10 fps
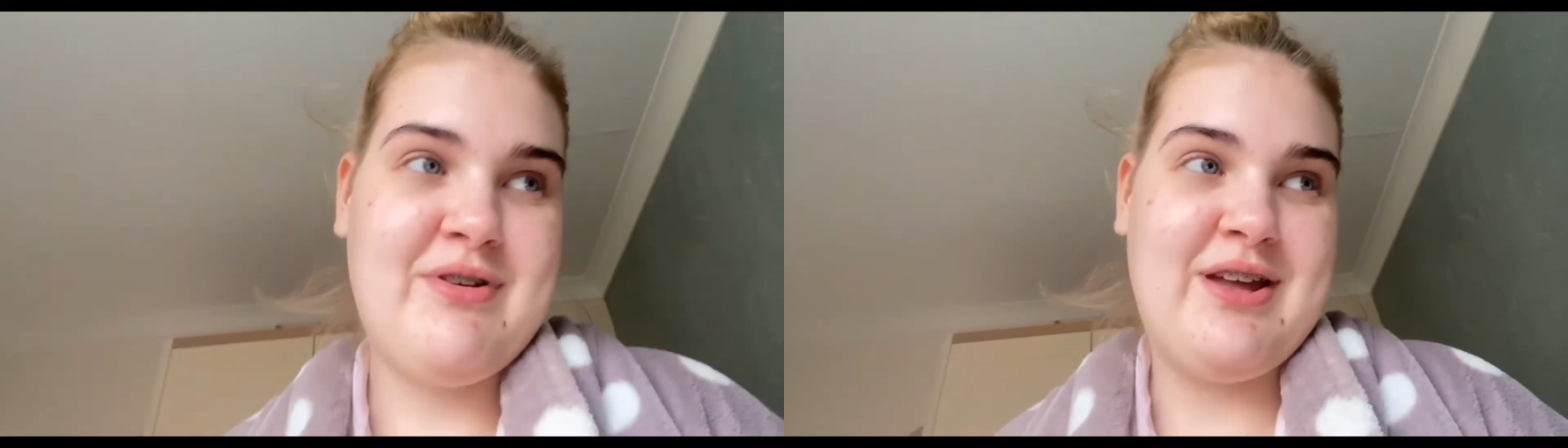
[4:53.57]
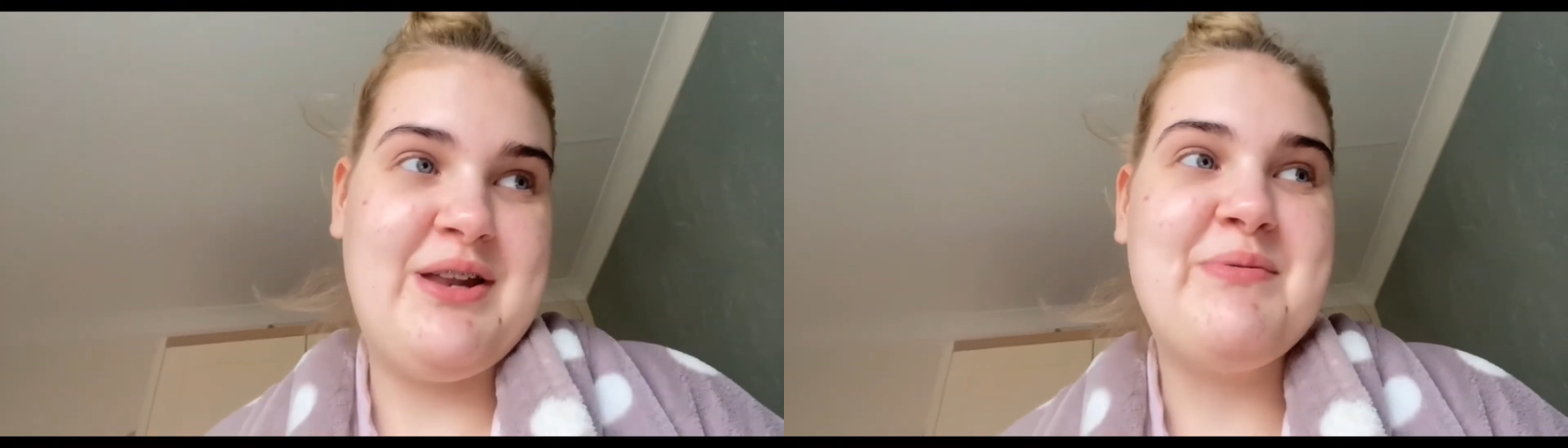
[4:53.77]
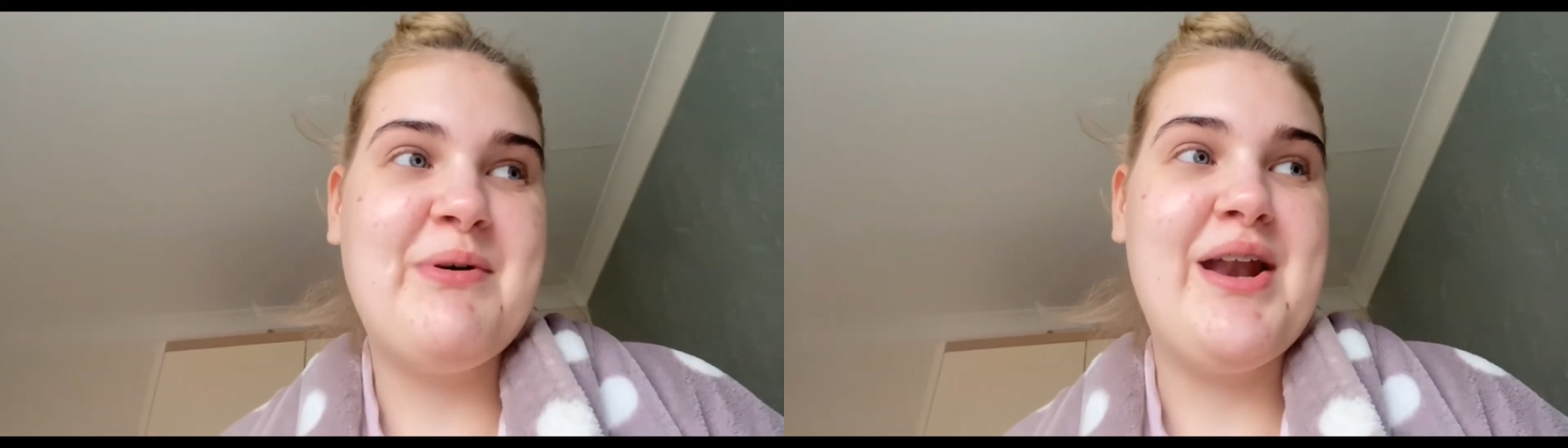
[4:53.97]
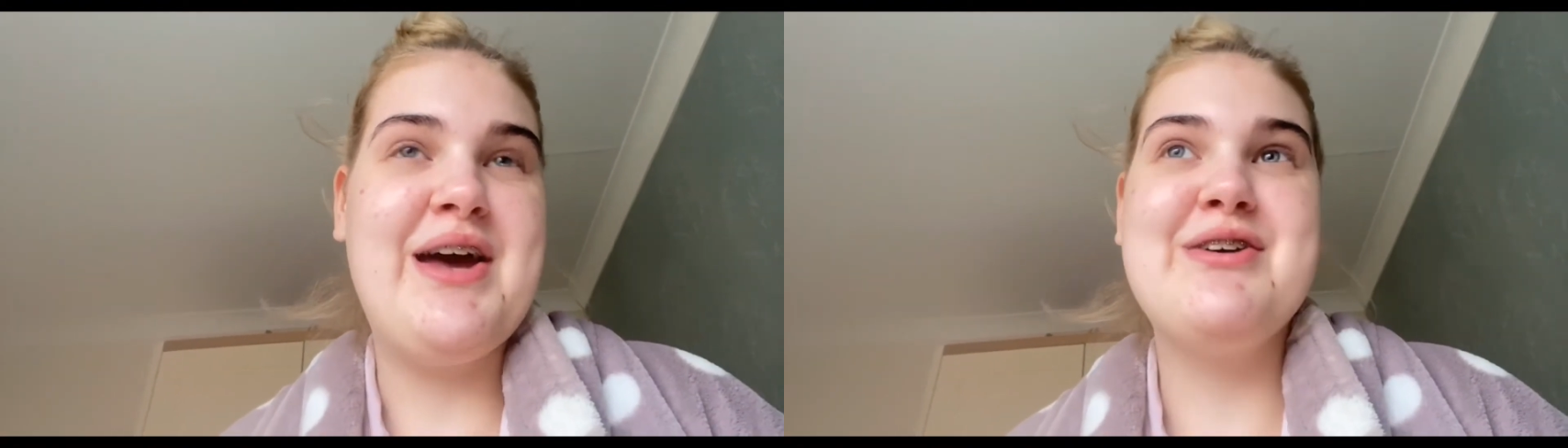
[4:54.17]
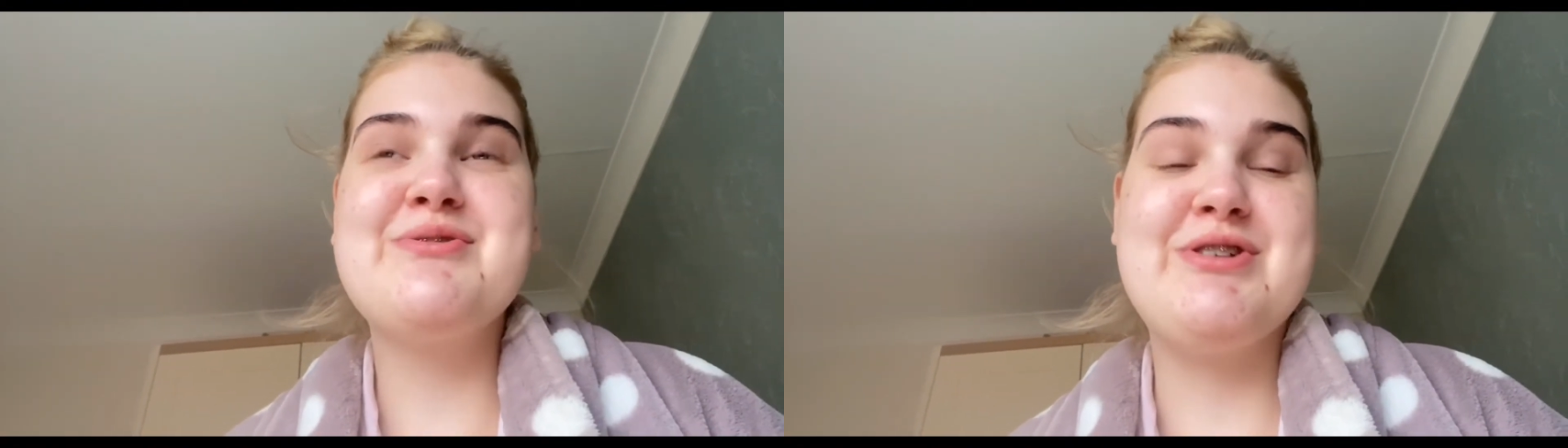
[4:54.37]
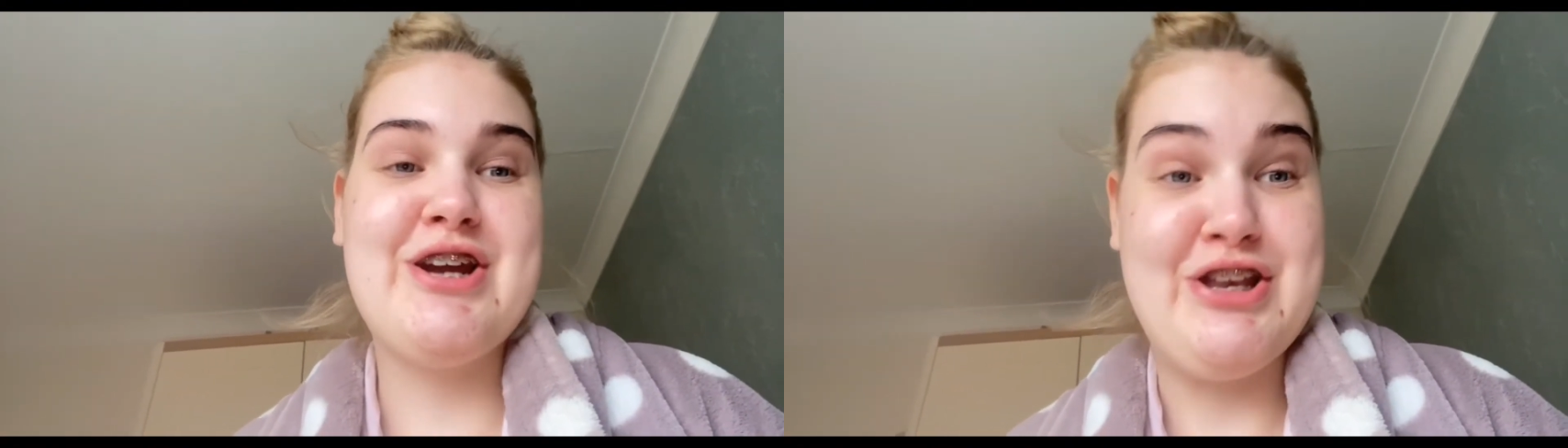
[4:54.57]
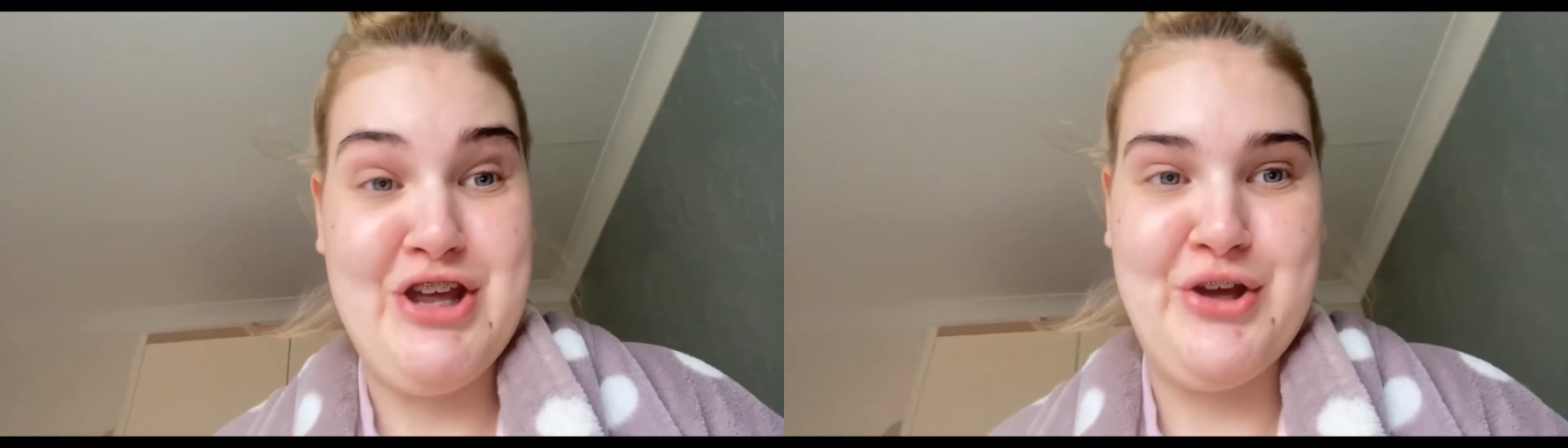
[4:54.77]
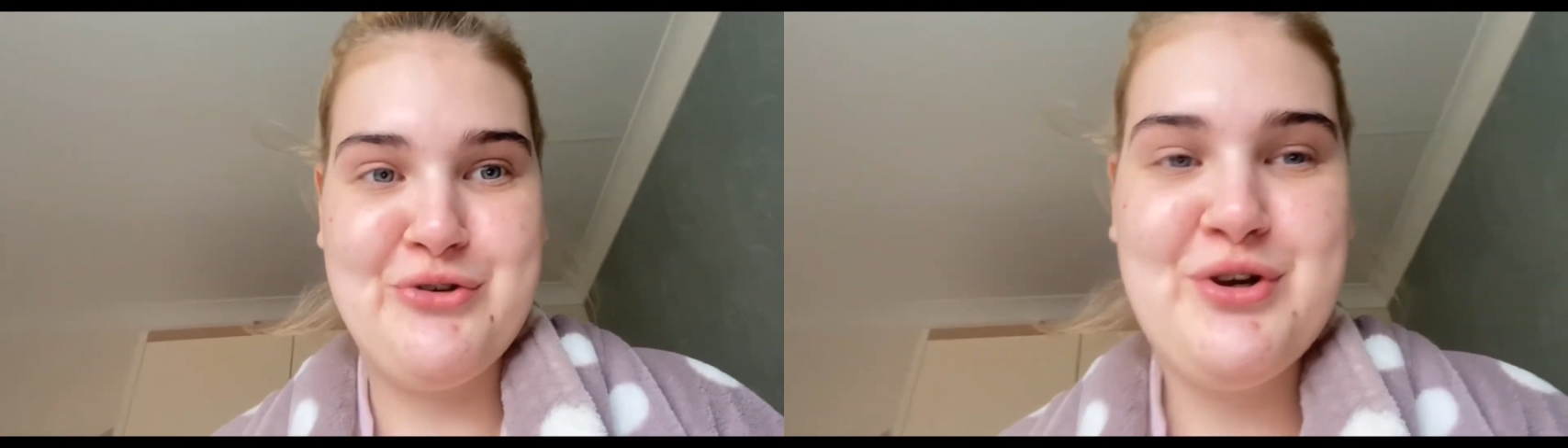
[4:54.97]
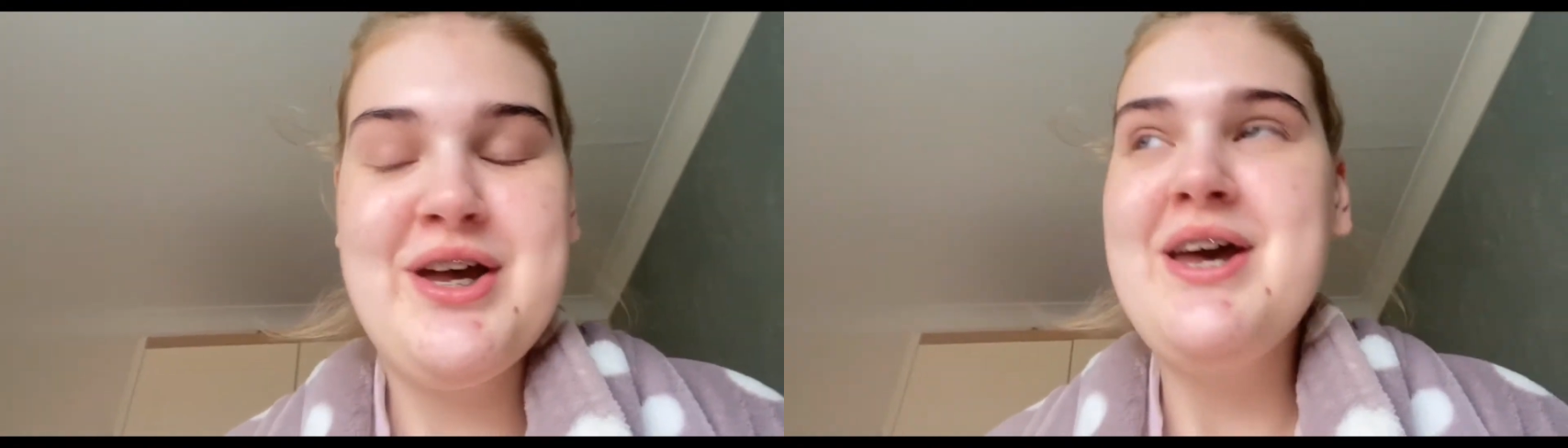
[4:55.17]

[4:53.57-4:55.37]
Kinder Buenos, which I do.